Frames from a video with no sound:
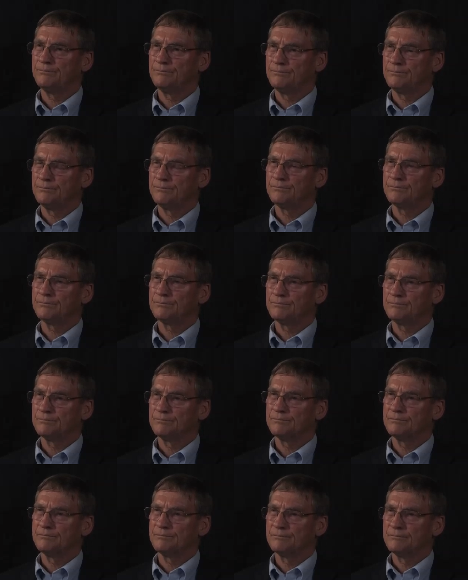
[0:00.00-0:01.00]

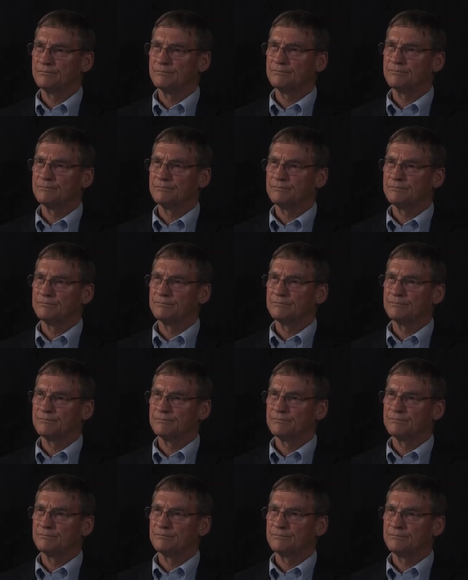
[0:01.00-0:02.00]

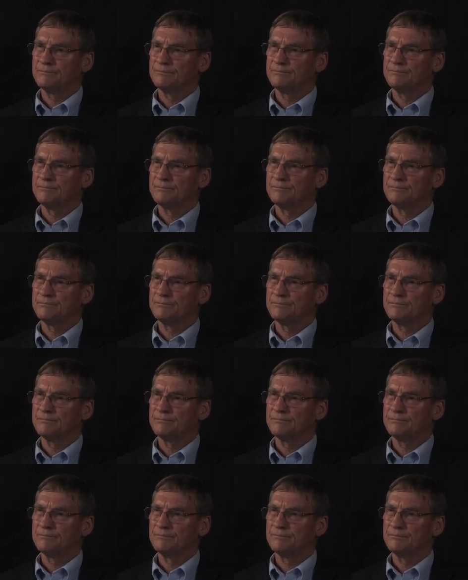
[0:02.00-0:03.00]

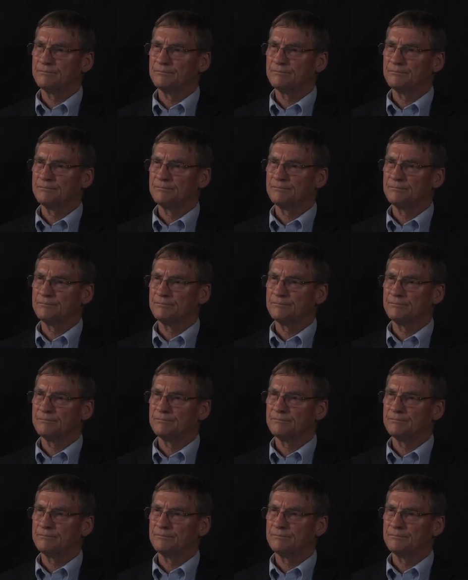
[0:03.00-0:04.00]

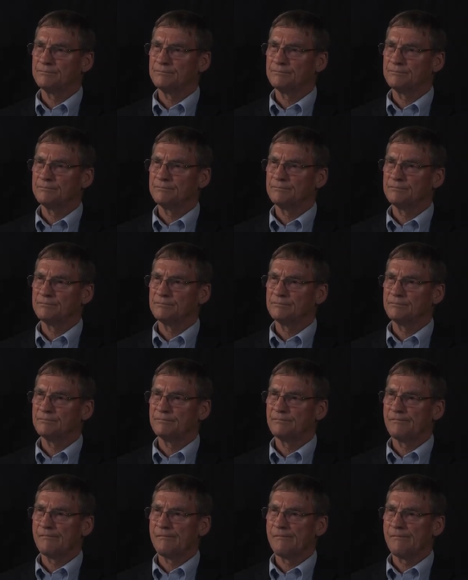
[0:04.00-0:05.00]

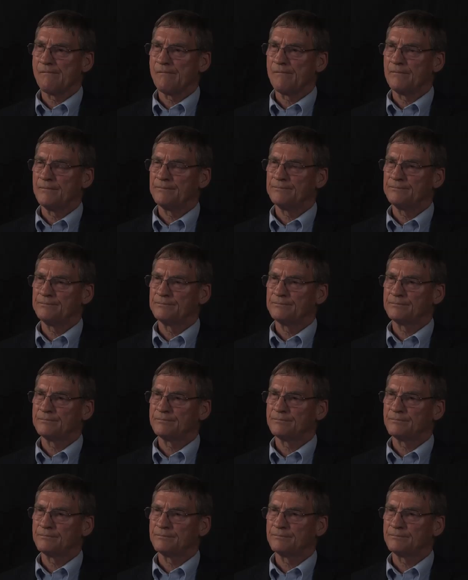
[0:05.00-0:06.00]

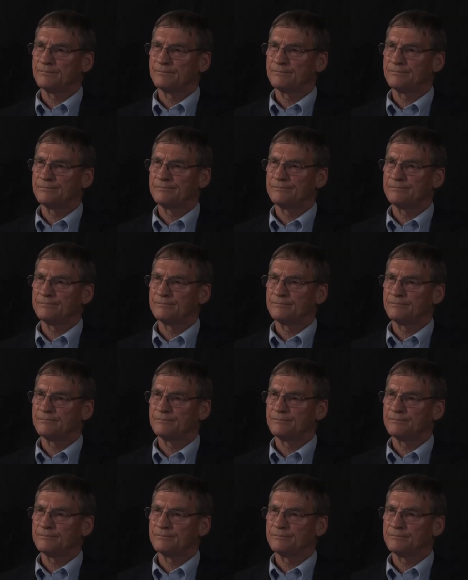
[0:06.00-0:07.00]

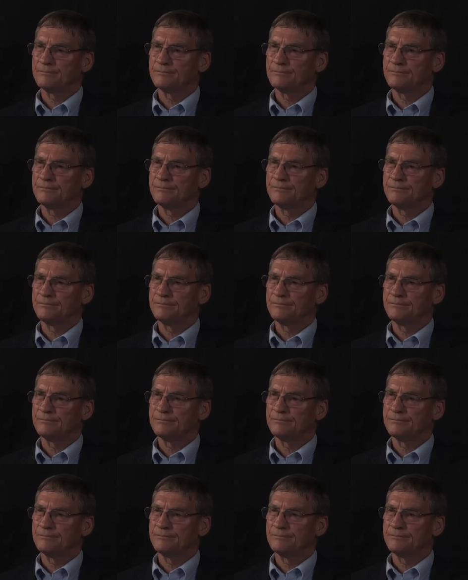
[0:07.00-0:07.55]
No one is speaking in this clip.